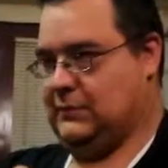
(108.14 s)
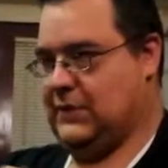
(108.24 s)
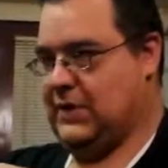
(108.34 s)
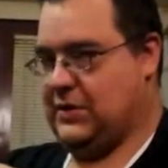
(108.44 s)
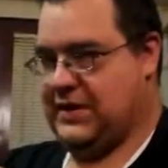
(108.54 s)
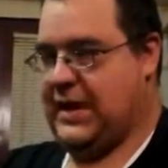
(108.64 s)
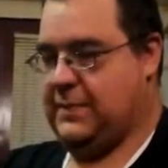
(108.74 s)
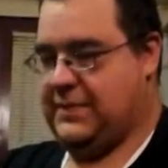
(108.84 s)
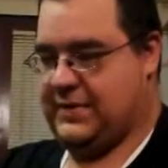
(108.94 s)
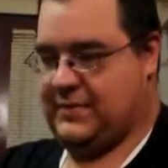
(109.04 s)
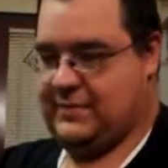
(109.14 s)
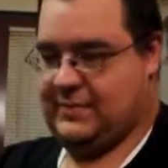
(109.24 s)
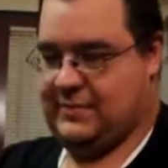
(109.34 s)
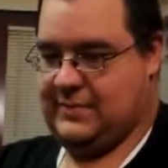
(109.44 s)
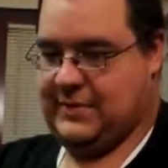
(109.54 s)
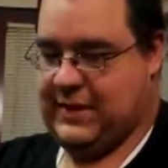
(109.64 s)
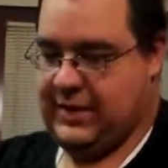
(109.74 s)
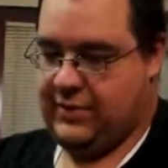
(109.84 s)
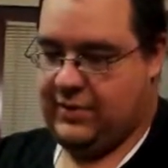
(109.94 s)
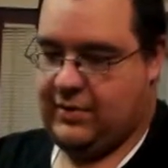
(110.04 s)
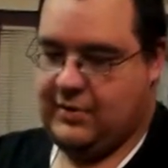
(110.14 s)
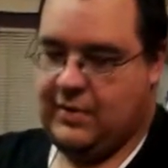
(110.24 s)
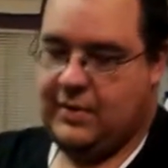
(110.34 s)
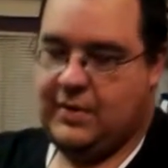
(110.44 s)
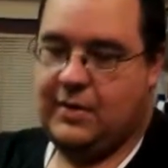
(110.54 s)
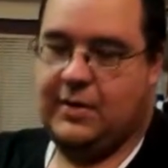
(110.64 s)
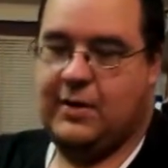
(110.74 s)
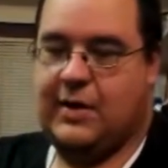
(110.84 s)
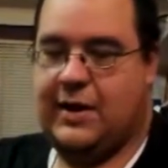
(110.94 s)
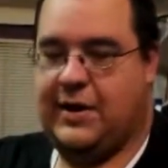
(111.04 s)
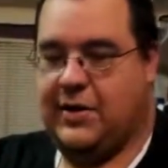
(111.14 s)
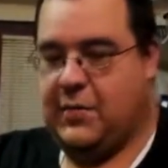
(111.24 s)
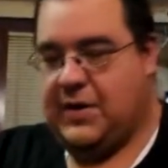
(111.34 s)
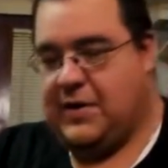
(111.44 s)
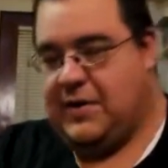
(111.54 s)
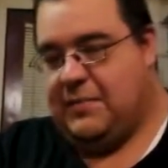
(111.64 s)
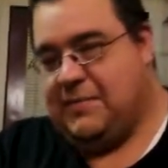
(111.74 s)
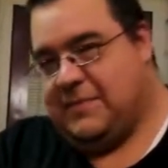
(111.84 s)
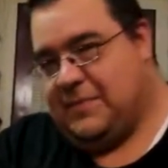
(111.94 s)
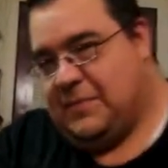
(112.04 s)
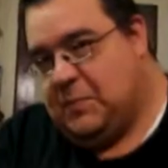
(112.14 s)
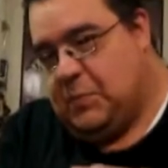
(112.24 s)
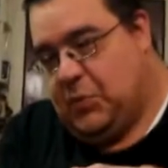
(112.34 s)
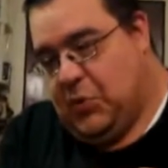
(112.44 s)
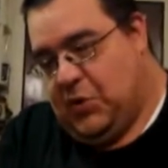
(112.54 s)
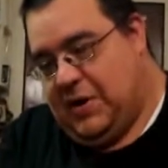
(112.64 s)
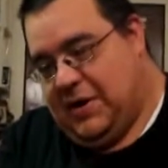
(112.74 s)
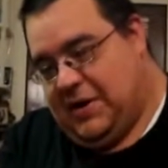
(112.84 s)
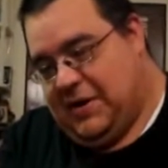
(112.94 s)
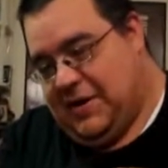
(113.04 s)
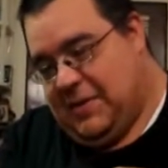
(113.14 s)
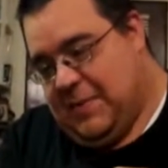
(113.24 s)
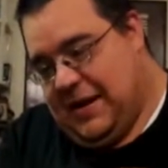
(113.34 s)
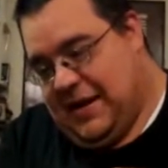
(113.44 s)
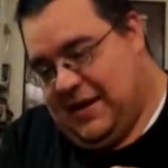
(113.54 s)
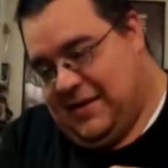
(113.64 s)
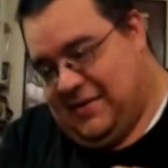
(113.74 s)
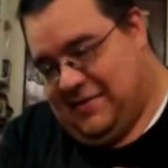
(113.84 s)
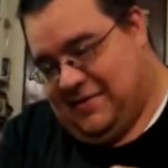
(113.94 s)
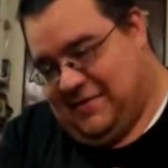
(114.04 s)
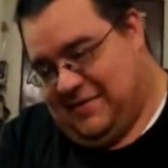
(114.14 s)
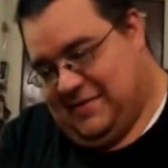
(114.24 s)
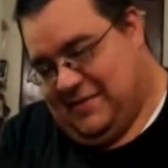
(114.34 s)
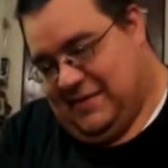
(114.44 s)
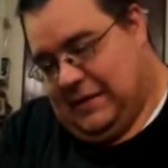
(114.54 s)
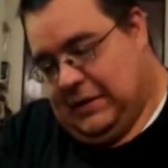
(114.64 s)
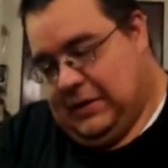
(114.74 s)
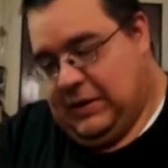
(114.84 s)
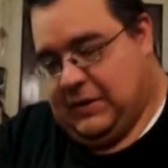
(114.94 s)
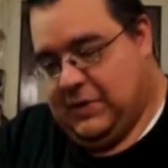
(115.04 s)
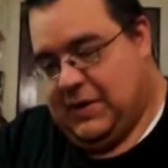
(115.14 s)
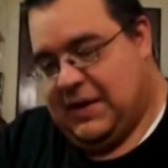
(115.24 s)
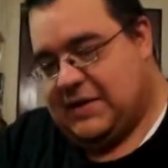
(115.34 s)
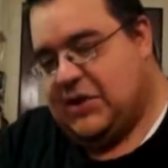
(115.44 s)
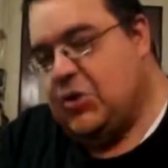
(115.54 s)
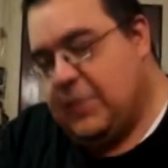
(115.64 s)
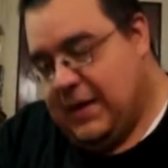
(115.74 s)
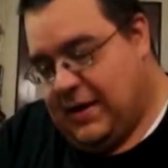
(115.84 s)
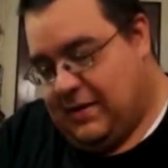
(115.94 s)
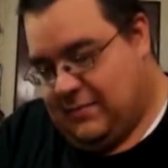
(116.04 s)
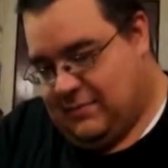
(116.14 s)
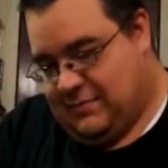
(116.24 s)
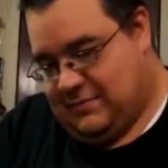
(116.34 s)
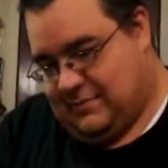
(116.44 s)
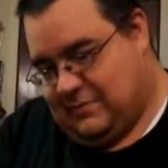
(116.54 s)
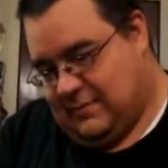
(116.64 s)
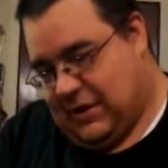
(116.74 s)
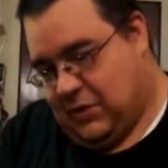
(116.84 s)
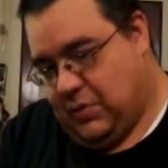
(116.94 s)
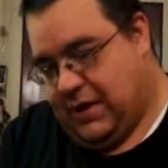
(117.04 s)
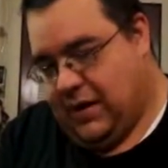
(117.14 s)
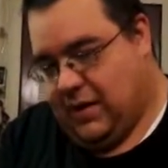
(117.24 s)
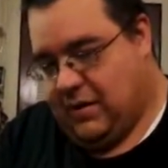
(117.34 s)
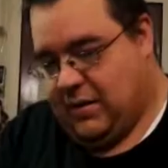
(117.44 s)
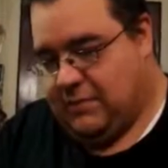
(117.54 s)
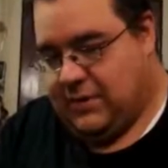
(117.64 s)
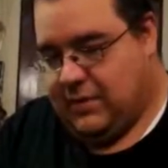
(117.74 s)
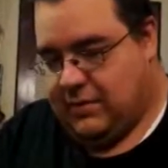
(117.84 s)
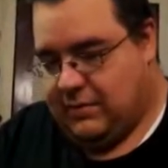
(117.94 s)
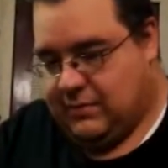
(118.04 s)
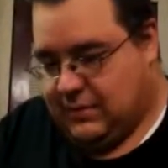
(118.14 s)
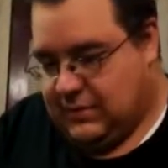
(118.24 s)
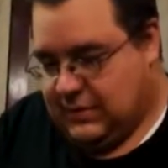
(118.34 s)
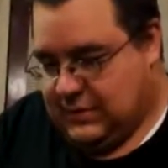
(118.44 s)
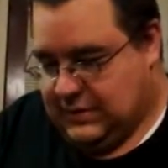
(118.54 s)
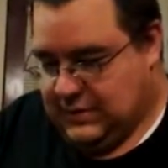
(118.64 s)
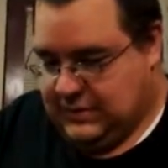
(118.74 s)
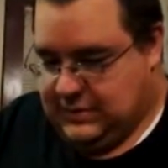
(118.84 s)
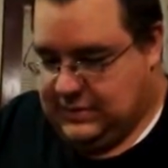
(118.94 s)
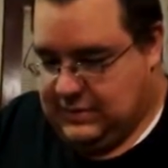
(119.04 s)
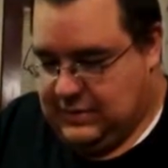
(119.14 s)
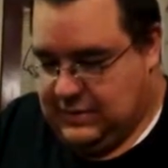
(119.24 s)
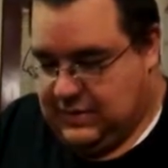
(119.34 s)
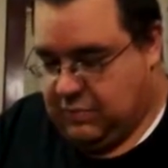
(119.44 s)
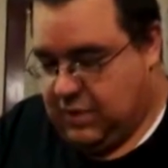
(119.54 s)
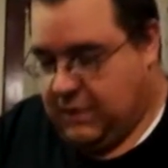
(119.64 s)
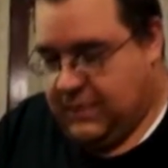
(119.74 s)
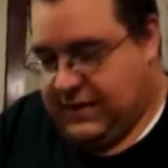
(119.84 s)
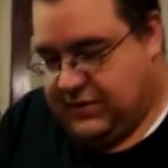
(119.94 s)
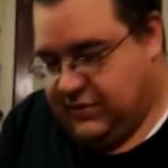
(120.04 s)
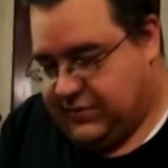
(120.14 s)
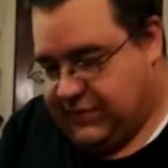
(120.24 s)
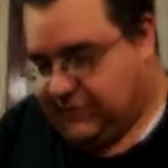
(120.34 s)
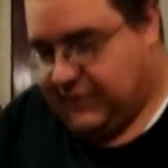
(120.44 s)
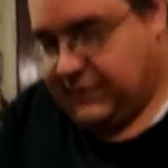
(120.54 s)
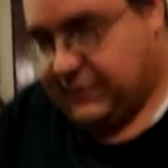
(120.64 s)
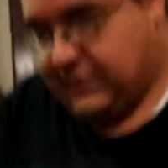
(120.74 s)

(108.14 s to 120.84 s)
They're taped together. All right, here we go. I'm pouring it in my hand. Don't want to get too many I don't want to get all of them, you know, because there's probably about two servings or